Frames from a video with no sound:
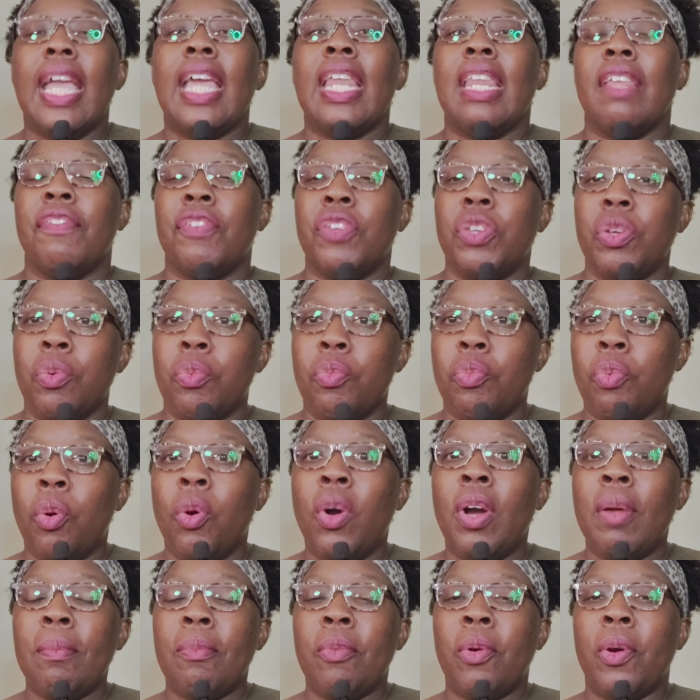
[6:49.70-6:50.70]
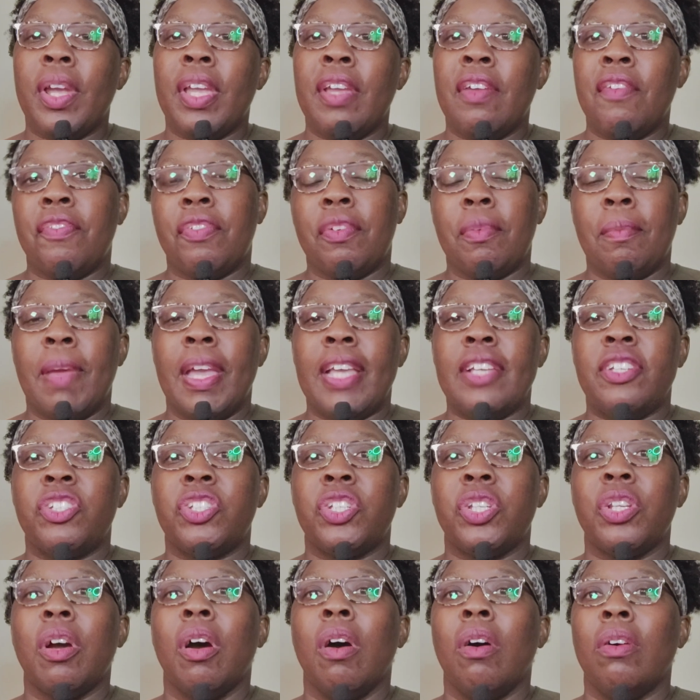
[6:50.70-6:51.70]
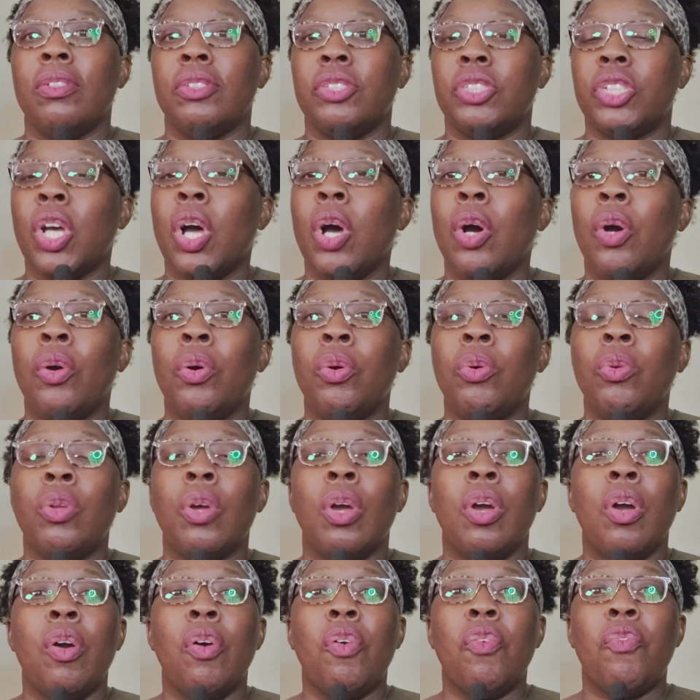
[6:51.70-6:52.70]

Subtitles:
And if you want more information on tone,